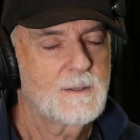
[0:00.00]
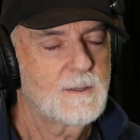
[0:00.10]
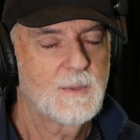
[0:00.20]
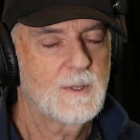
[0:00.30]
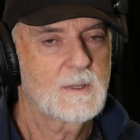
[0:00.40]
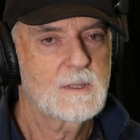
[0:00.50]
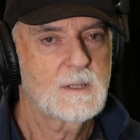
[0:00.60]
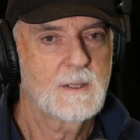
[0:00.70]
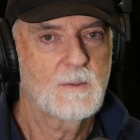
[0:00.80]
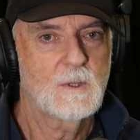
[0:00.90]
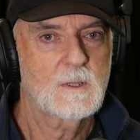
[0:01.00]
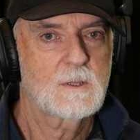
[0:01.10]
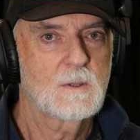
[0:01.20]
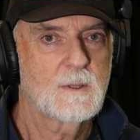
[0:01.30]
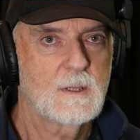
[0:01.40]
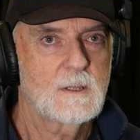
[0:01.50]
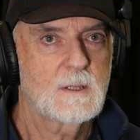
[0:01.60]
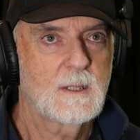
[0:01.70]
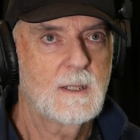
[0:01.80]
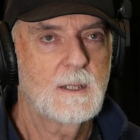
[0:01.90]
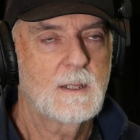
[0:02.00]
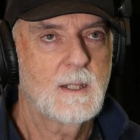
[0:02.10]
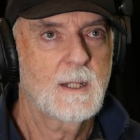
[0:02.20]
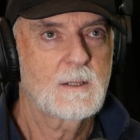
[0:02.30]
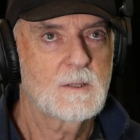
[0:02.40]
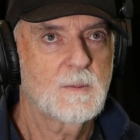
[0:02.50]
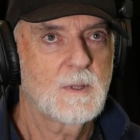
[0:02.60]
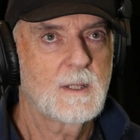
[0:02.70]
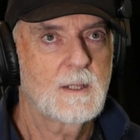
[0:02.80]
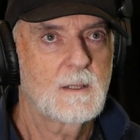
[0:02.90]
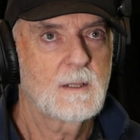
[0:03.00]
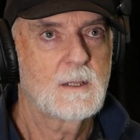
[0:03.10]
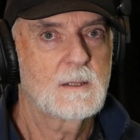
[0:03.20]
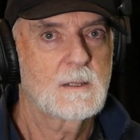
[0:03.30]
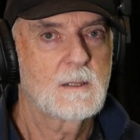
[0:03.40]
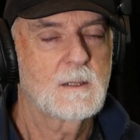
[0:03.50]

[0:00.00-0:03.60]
be on set and watch all these lead actors playing the